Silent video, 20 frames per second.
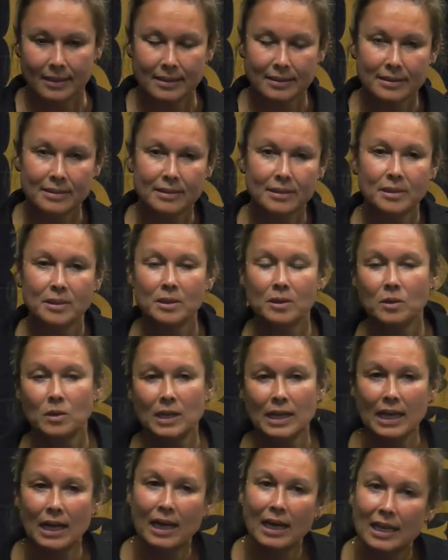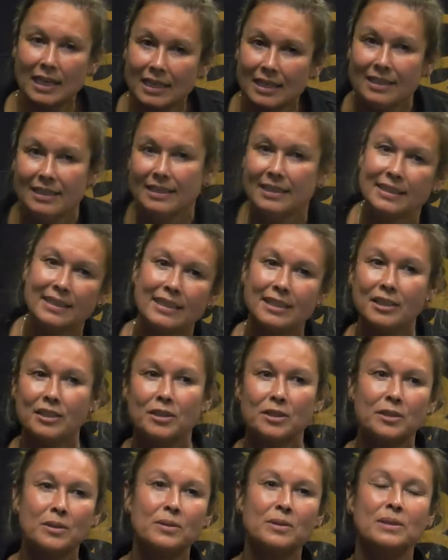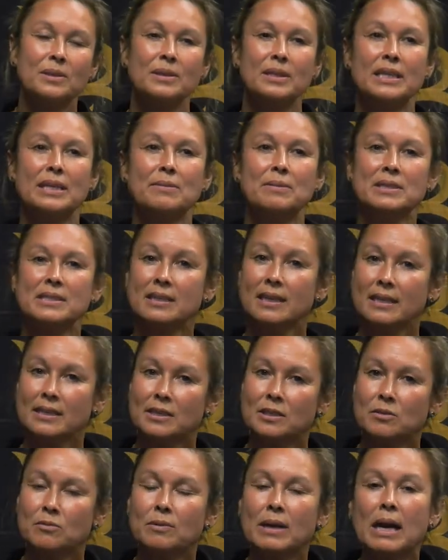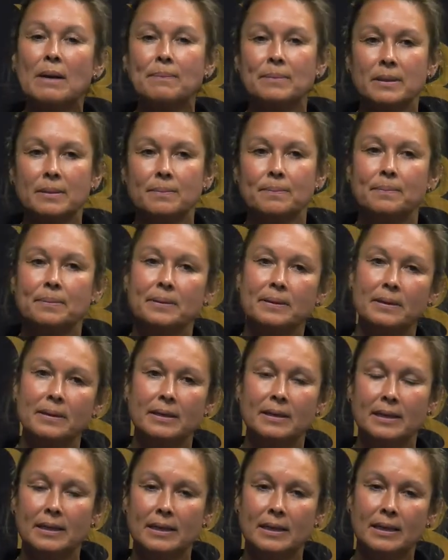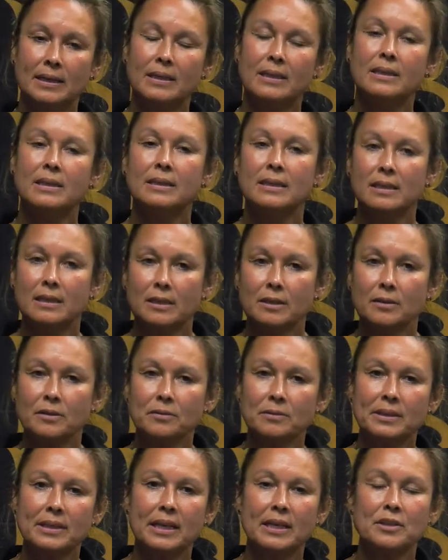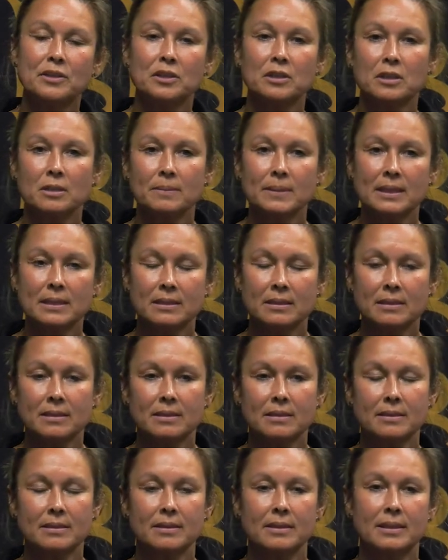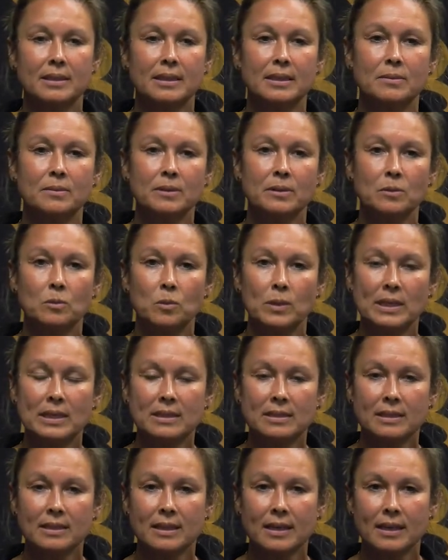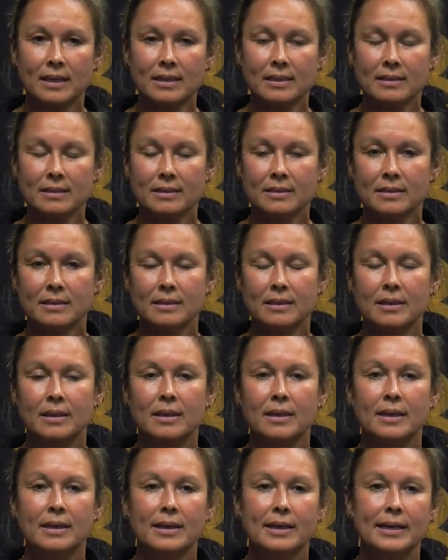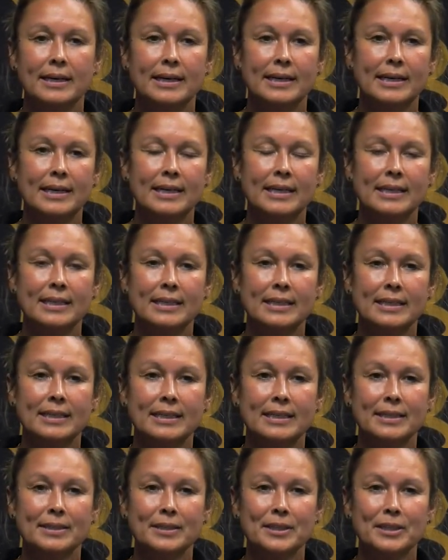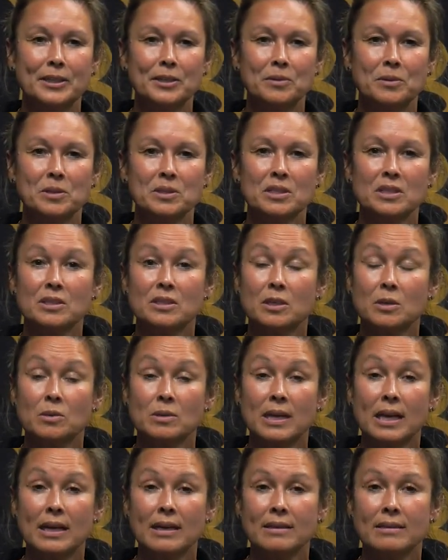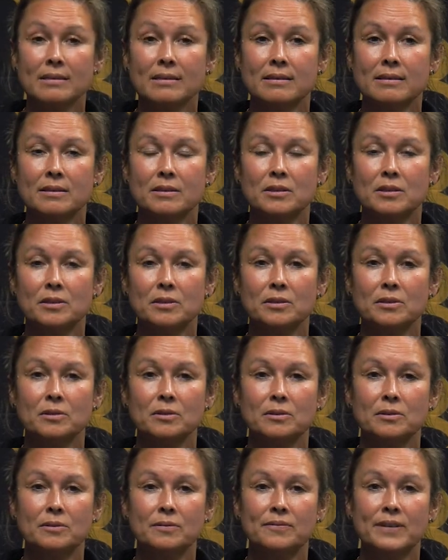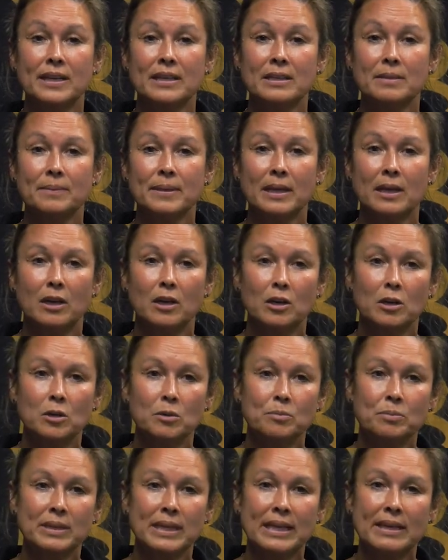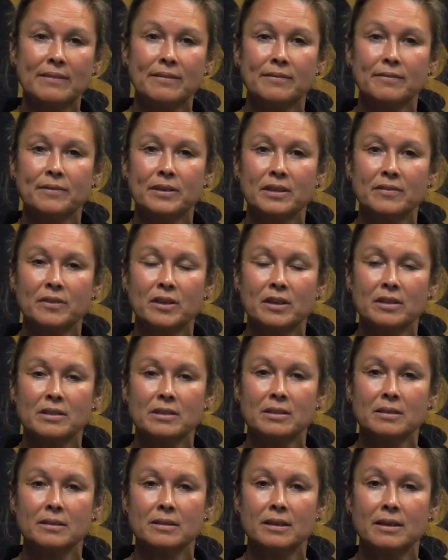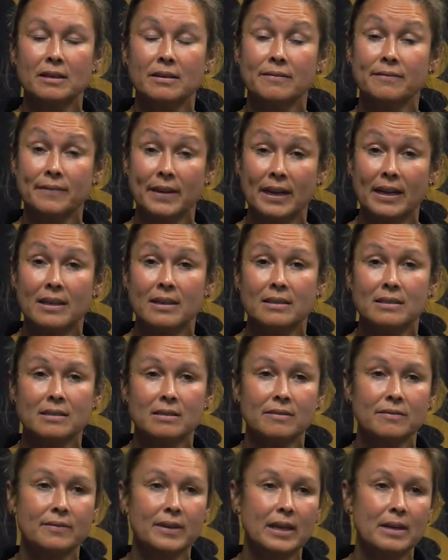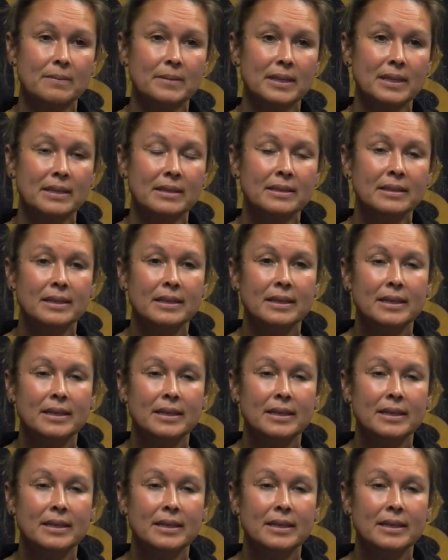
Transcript: So, it was nice to wrap up our three-day tournament with a win tonight. It was just so nice to finally be at home playing in front of our fans, our family.